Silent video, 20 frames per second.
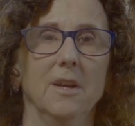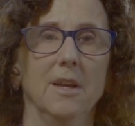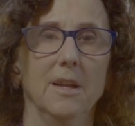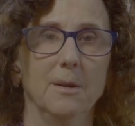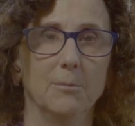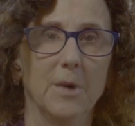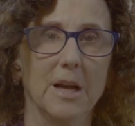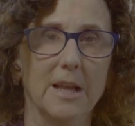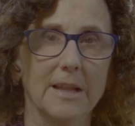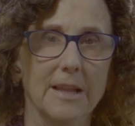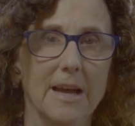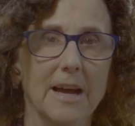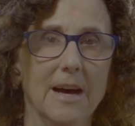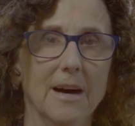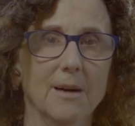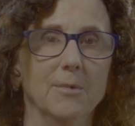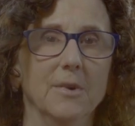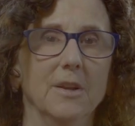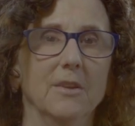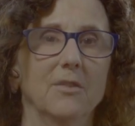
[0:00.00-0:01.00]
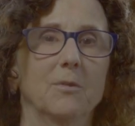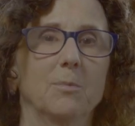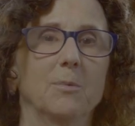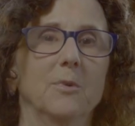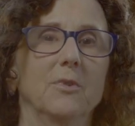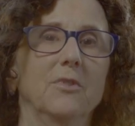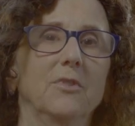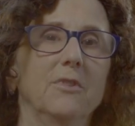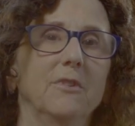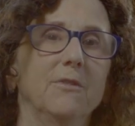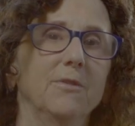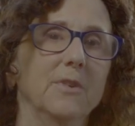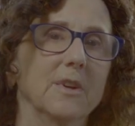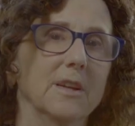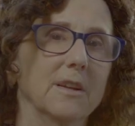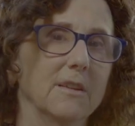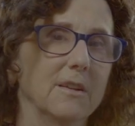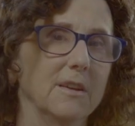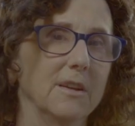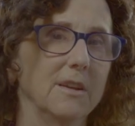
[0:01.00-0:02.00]
in my lab is
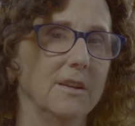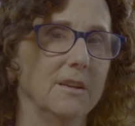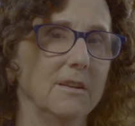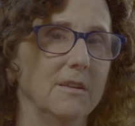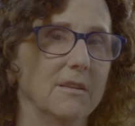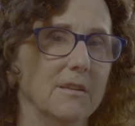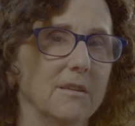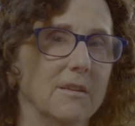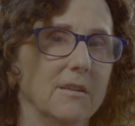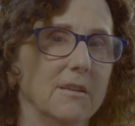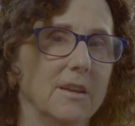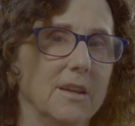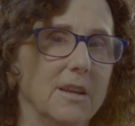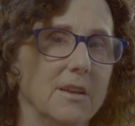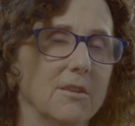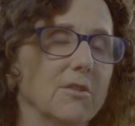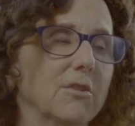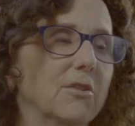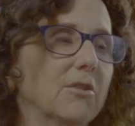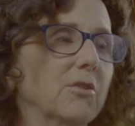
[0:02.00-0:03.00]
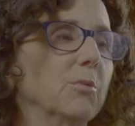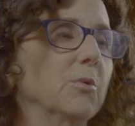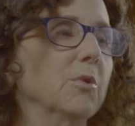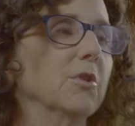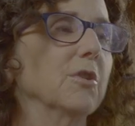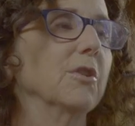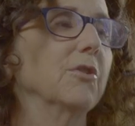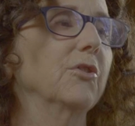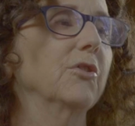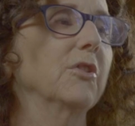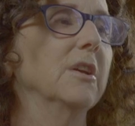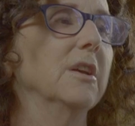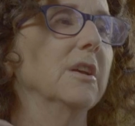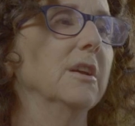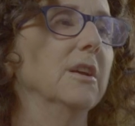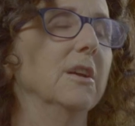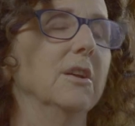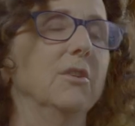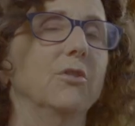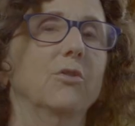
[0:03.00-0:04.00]
specifically geared towards
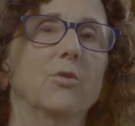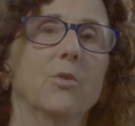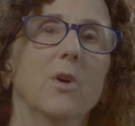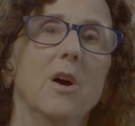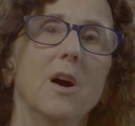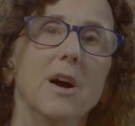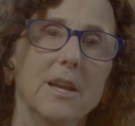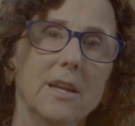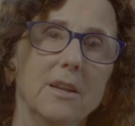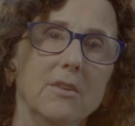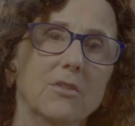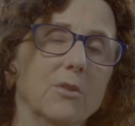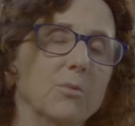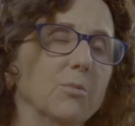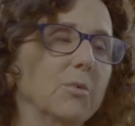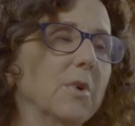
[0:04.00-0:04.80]
trying to